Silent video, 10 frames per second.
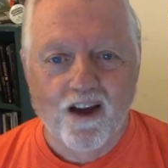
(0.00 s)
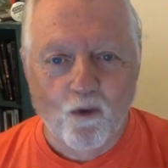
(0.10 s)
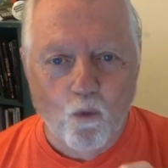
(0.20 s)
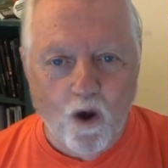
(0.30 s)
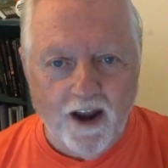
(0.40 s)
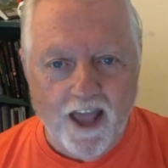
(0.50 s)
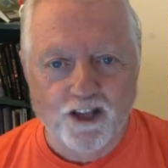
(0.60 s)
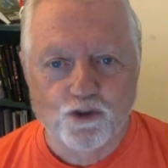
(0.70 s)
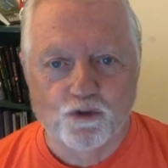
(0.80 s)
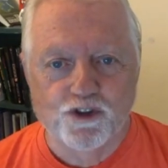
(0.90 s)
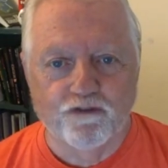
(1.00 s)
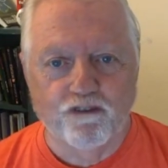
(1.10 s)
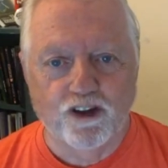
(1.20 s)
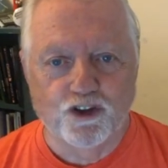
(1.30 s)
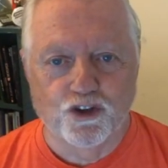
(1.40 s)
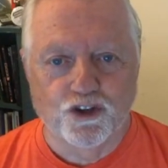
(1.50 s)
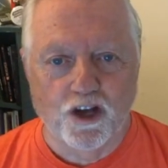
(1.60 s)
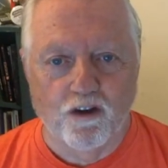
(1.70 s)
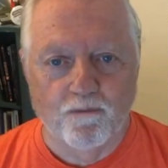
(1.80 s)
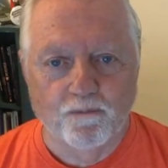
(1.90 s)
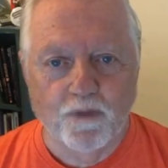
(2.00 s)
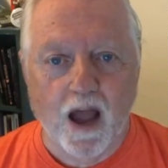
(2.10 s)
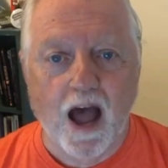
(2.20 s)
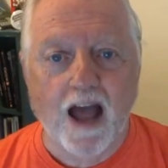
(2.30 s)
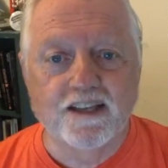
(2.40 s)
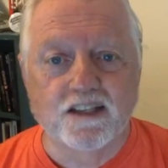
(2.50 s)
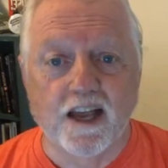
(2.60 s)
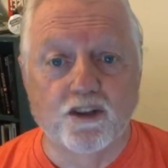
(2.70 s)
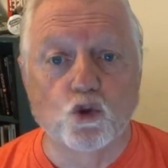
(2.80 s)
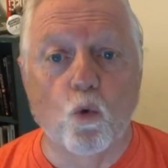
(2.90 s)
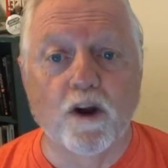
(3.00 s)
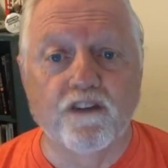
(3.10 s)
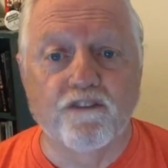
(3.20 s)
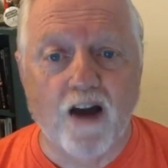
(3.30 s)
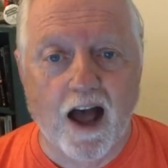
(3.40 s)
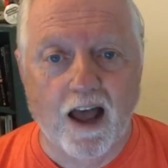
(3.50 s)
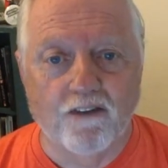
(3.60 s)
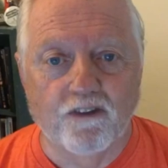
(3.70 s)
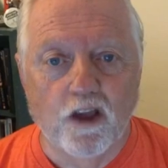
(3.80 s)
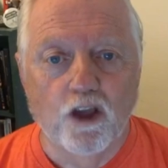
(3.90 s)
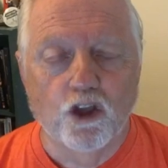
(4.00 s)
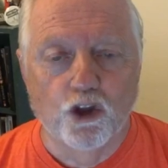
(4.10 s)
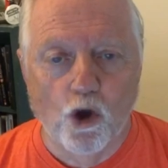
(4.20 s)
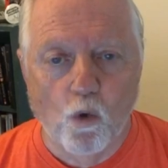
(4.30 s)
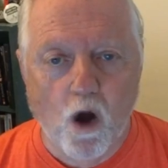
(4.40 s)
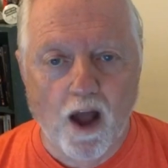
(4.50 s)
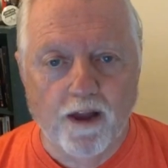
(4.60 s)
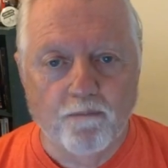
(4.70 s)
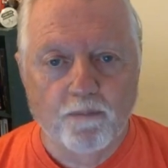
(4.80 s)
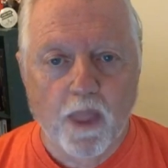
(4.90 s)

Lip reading: What age would you freeze yourself? I said 25. You know why?